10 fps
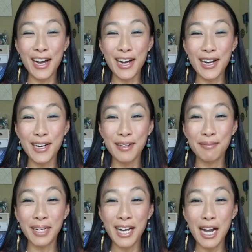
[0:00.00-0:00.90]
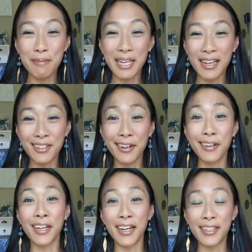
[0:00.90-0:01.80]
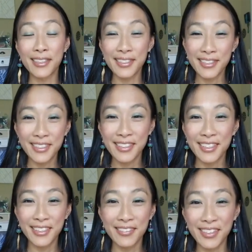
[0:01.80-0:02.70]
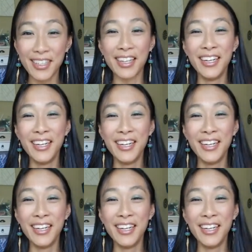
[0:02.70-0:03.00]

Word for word: hubby has a hernia. What?